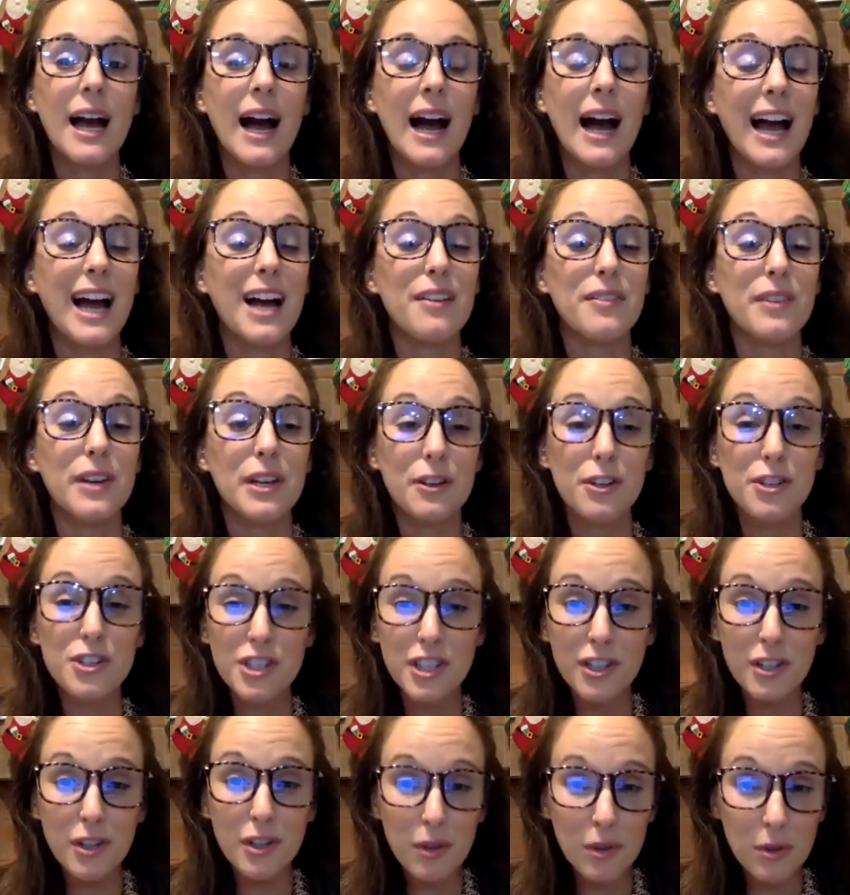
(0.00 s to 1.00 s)
I have
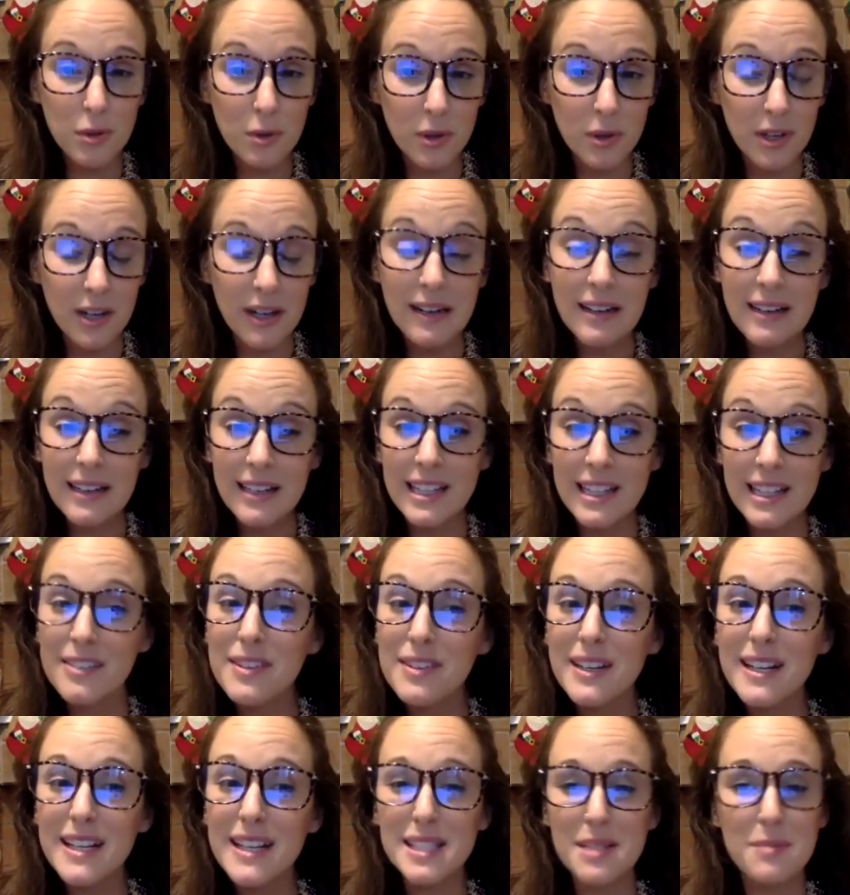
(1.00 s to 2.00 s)
energy galore,
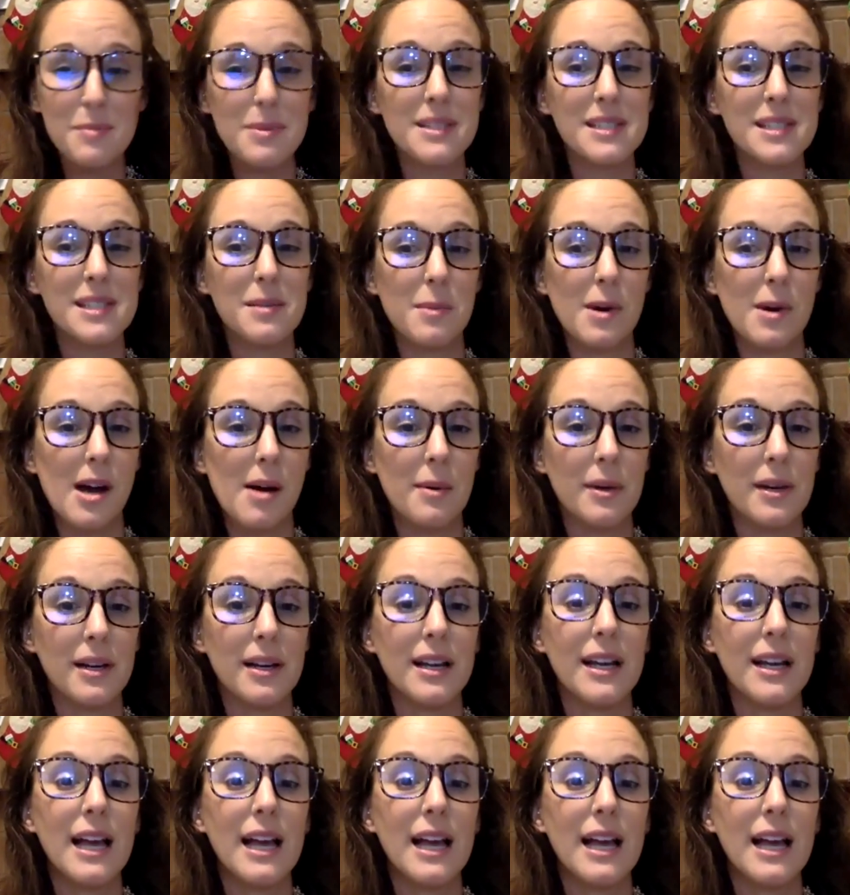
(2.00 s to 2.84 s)
even as a busy mama,